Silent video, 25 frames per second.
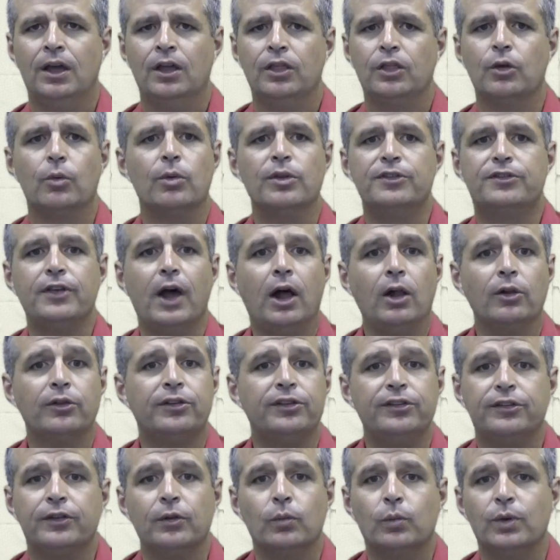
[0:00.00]
The
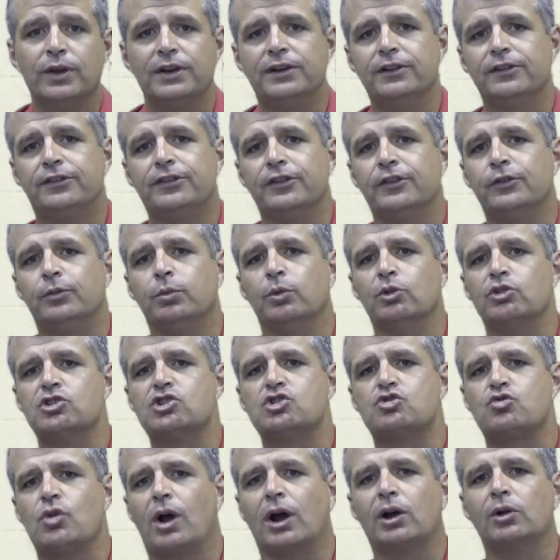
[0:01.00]
result is that witnesses will
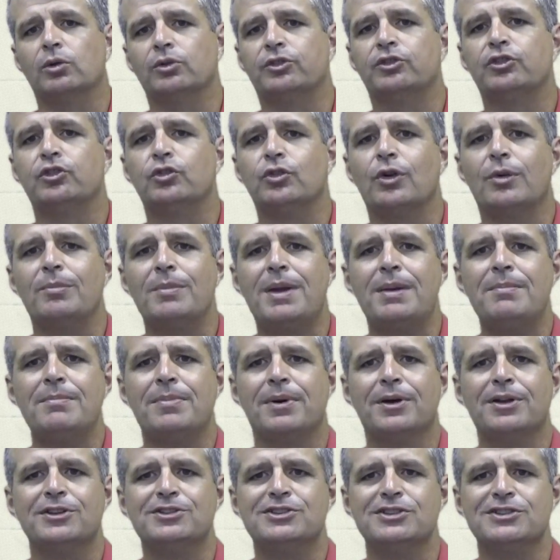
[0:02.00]
struggle to
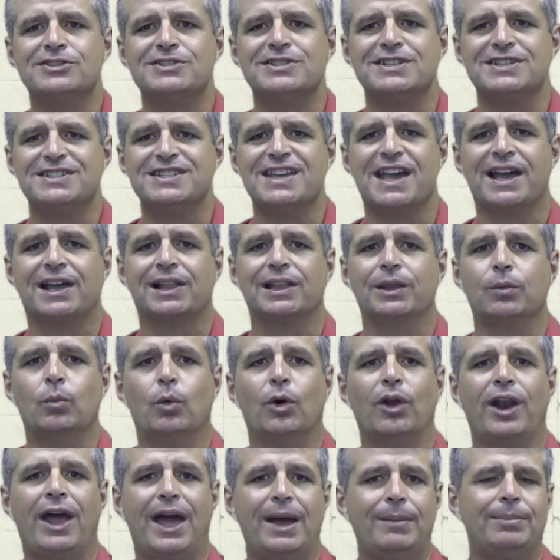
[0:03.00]
remember just exactly
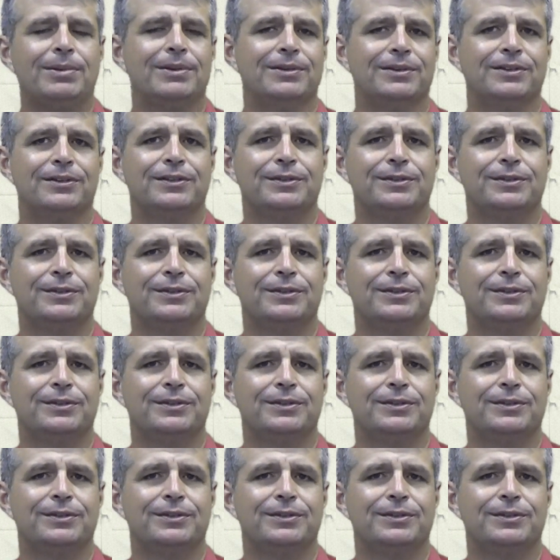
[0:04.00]
what happened.